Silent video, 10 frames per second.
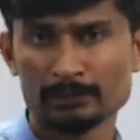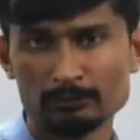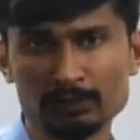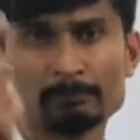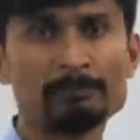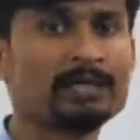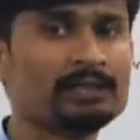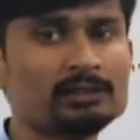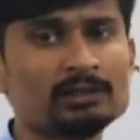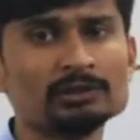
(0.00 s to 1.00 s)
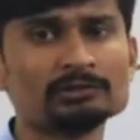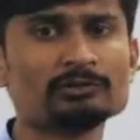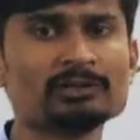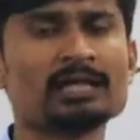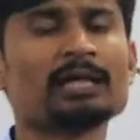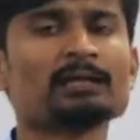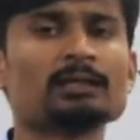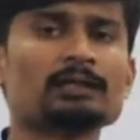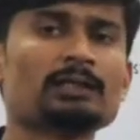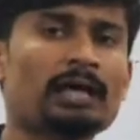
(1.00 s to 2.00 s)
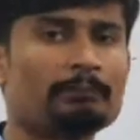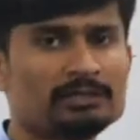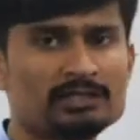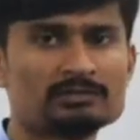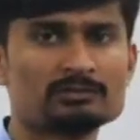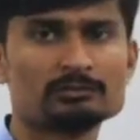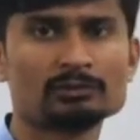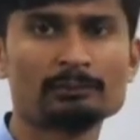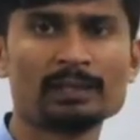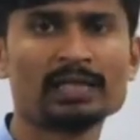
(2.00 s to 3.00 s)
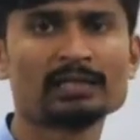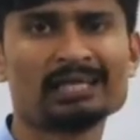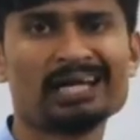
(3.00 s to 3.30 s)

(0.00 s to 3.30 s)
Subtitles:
your brain, so it can damages to the brain